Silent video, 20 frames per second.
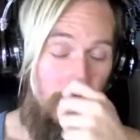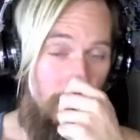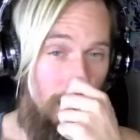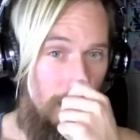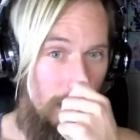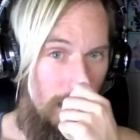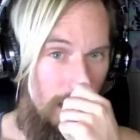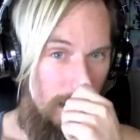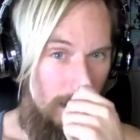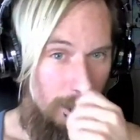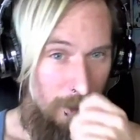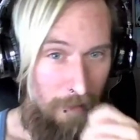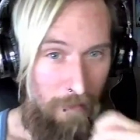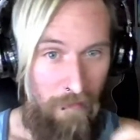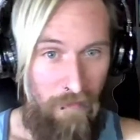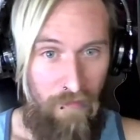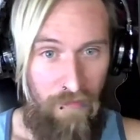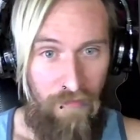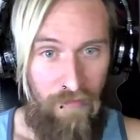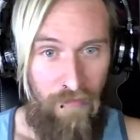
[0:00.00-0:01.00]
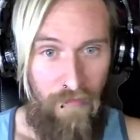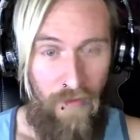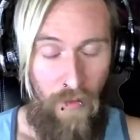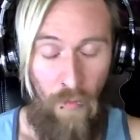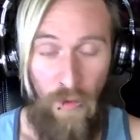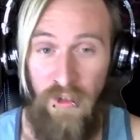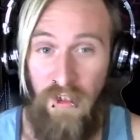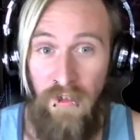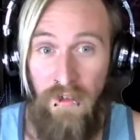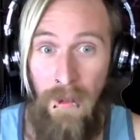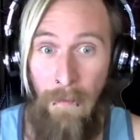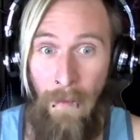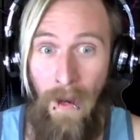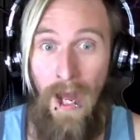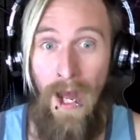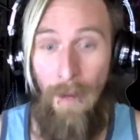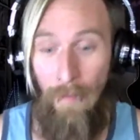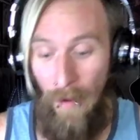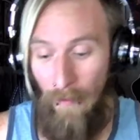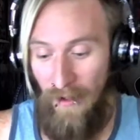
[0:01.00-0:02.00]
8.2, which is the
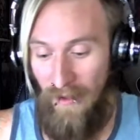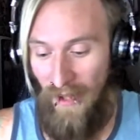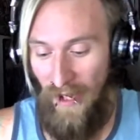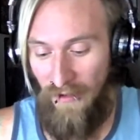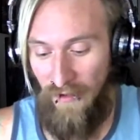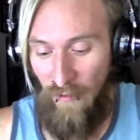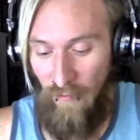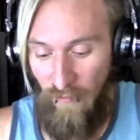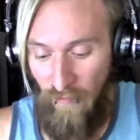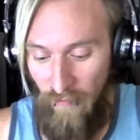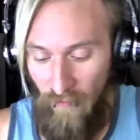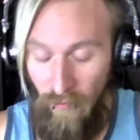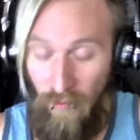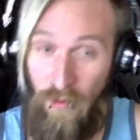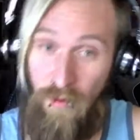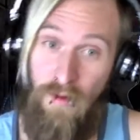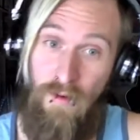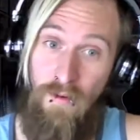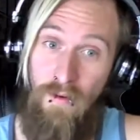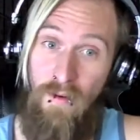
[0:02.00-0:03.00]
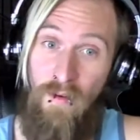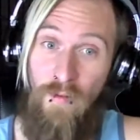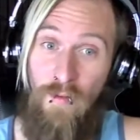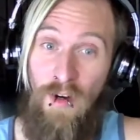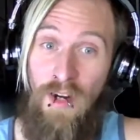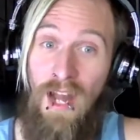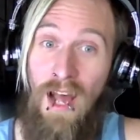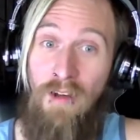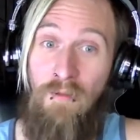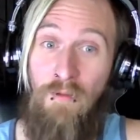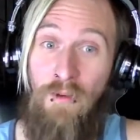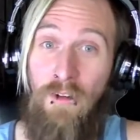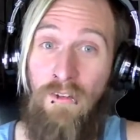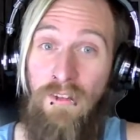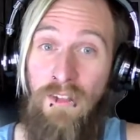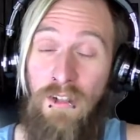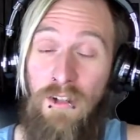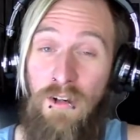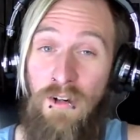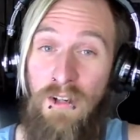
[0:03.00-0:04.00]
bomb. I mean, that's for a
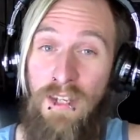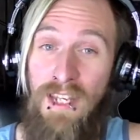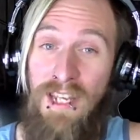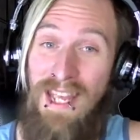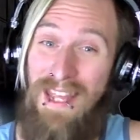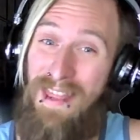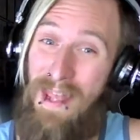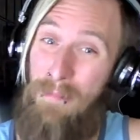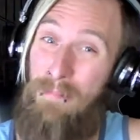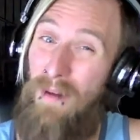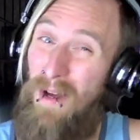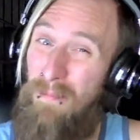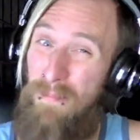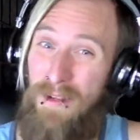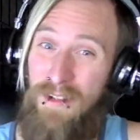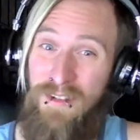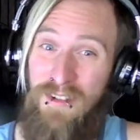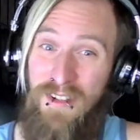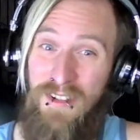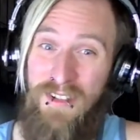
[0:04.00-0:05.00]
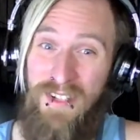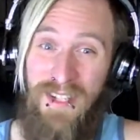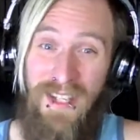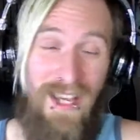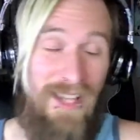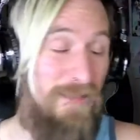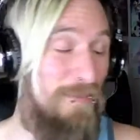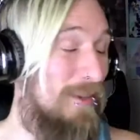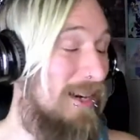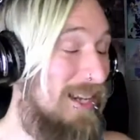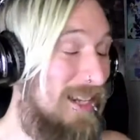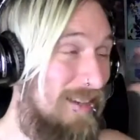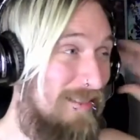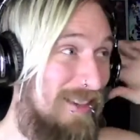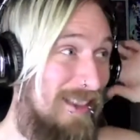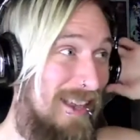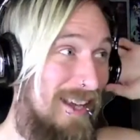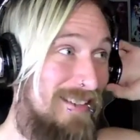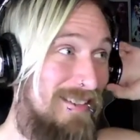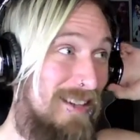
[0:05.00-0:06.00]
non-frosted cookie, that might be as good as it gets. What'd I give it
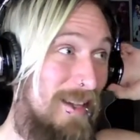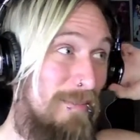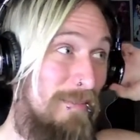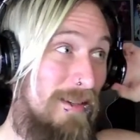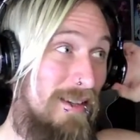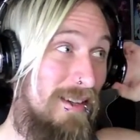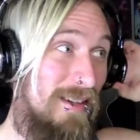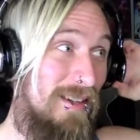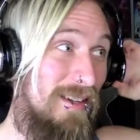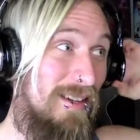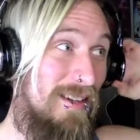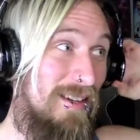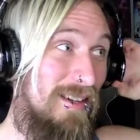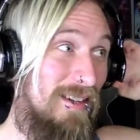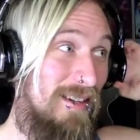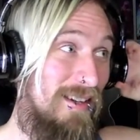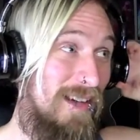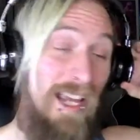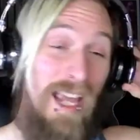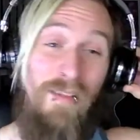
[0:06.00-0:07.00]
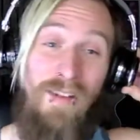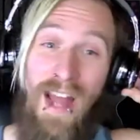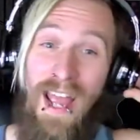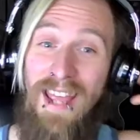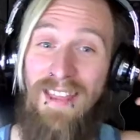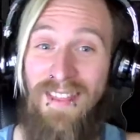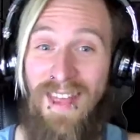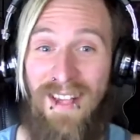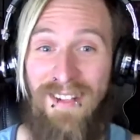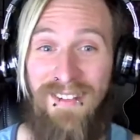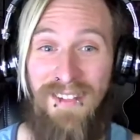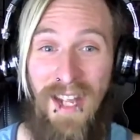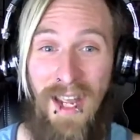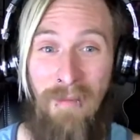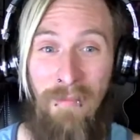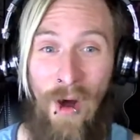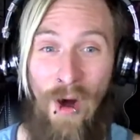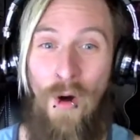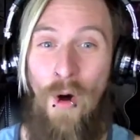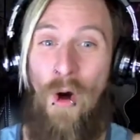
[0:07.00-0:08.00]
last time? I gave it 8 last
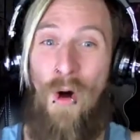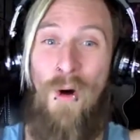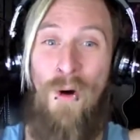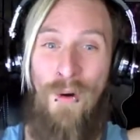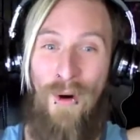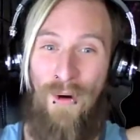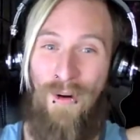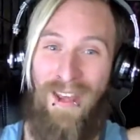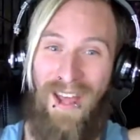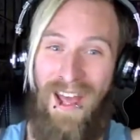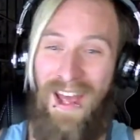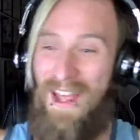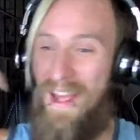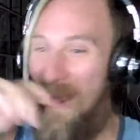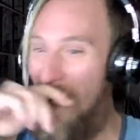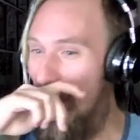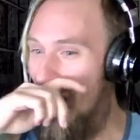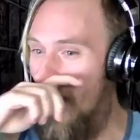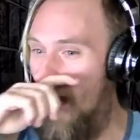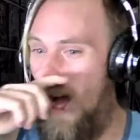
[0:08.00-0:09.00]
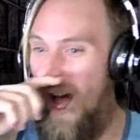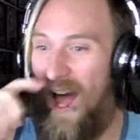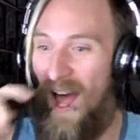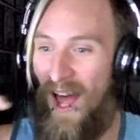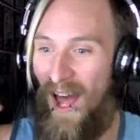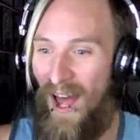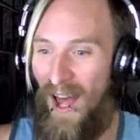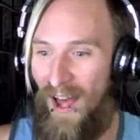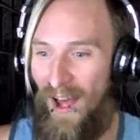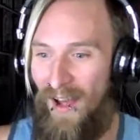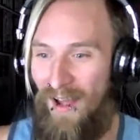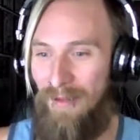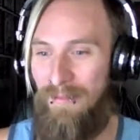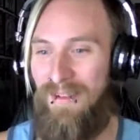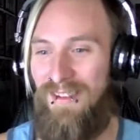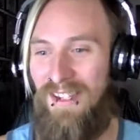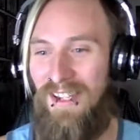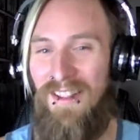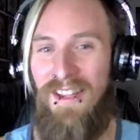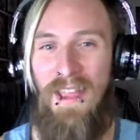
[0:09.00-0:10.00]
time. Woohoo! Okay. Ah-ha! I'm
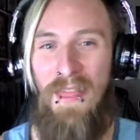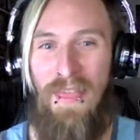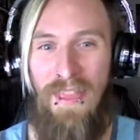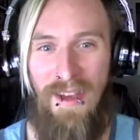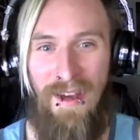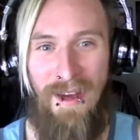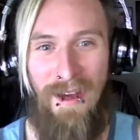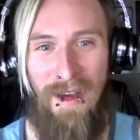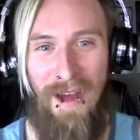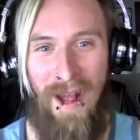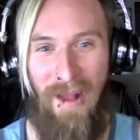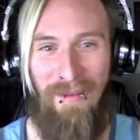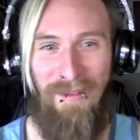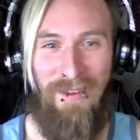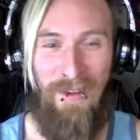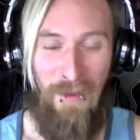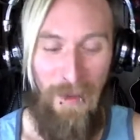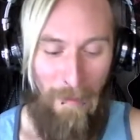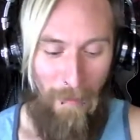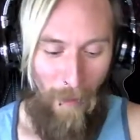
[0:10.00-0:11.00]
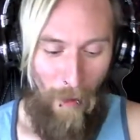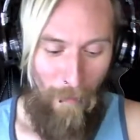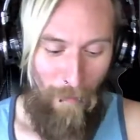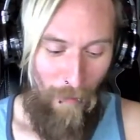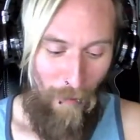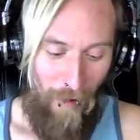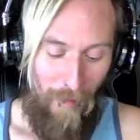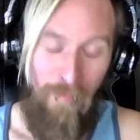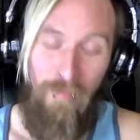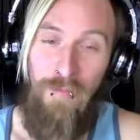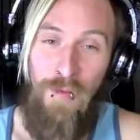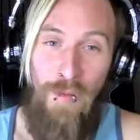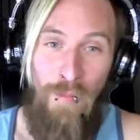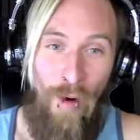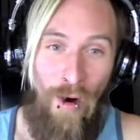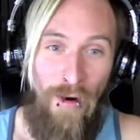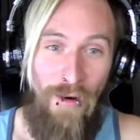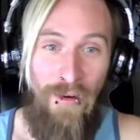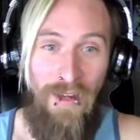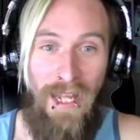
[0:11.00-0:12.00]
still in the ballpark. New
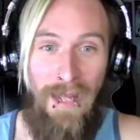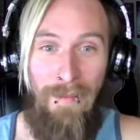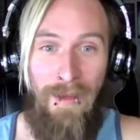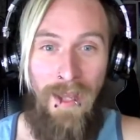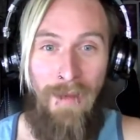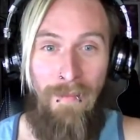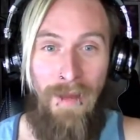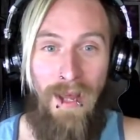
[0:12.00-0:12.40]
Mario game came